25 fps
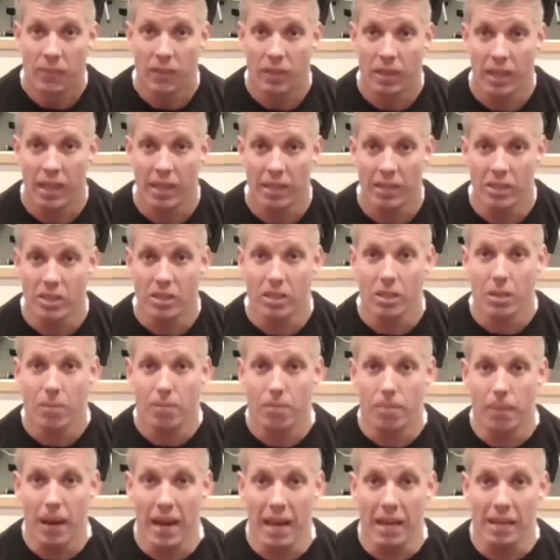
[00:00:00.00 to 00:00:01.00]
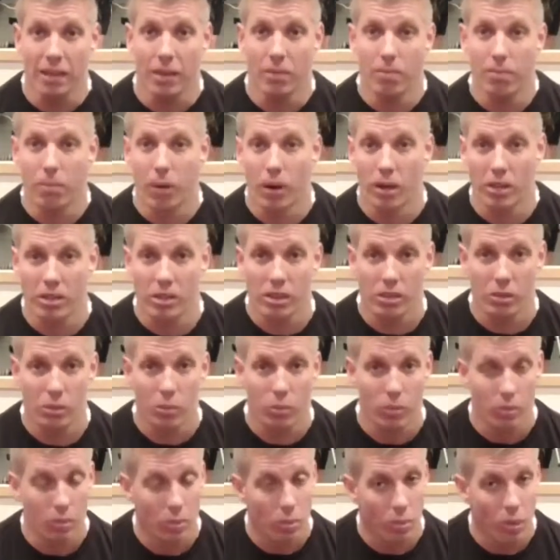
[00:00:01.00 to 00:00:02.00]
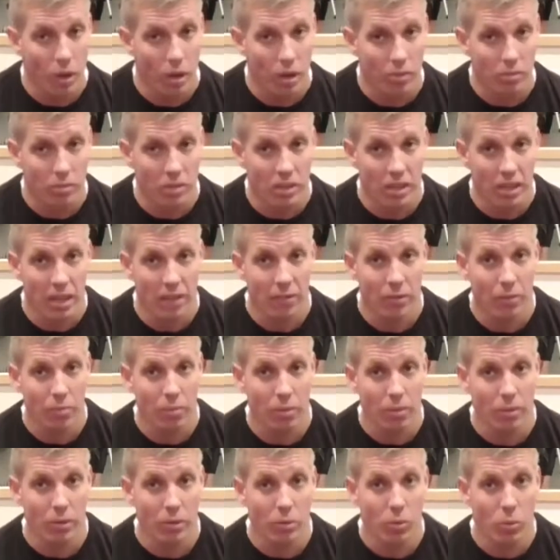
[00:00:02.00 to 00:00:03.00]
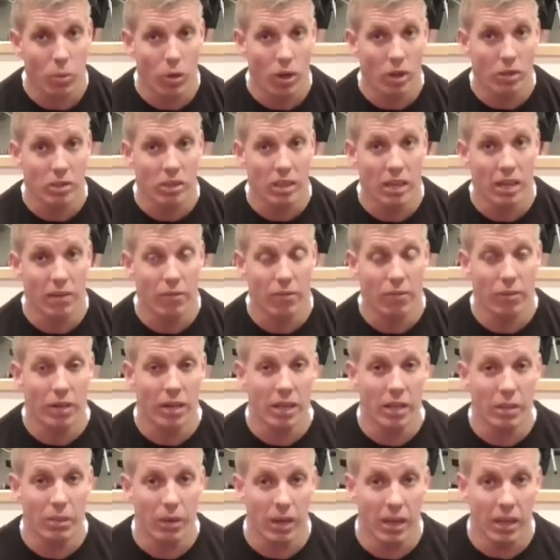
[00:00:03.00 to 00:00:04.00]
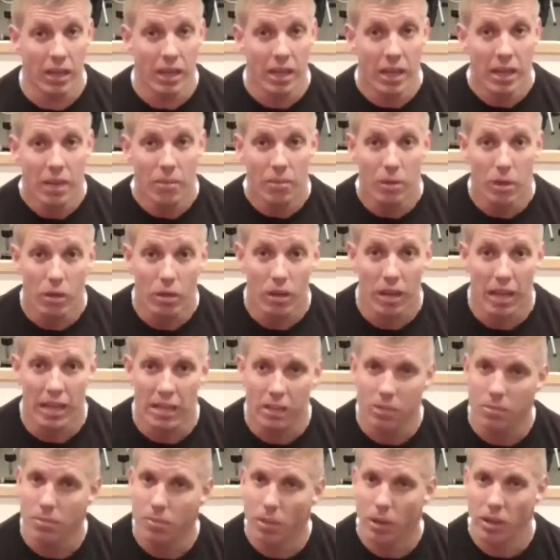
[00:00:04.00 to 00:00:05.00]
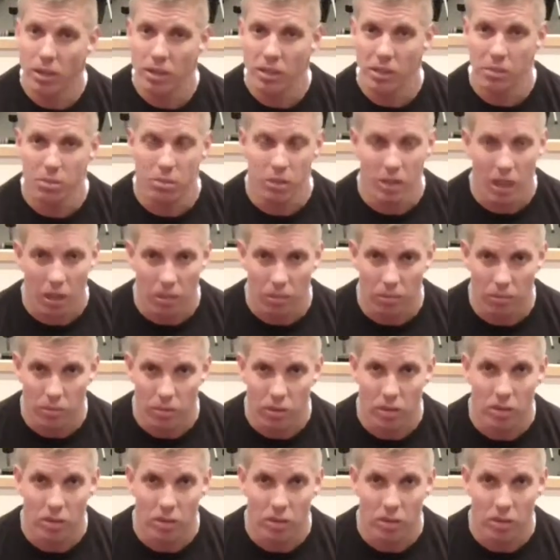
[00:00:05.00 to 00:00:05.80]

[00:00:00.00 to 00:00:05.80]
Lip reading: Okay, so the back and biceps, when you work them together, pretty much work together anyway, but your legs and biceps don't.